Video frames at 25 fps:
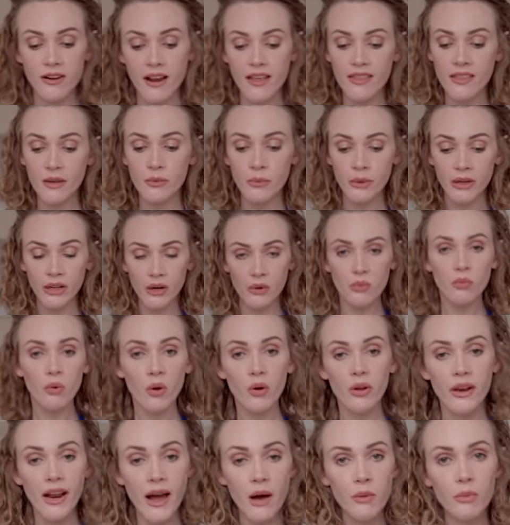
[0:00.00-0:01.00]
And then we're gonna
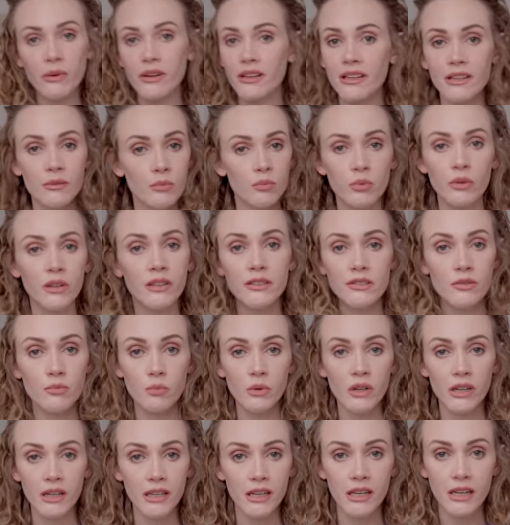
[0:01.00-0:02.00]
roll it
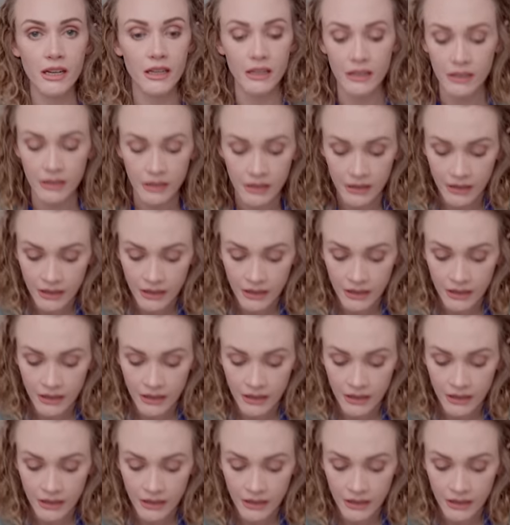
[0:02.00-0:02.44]
out.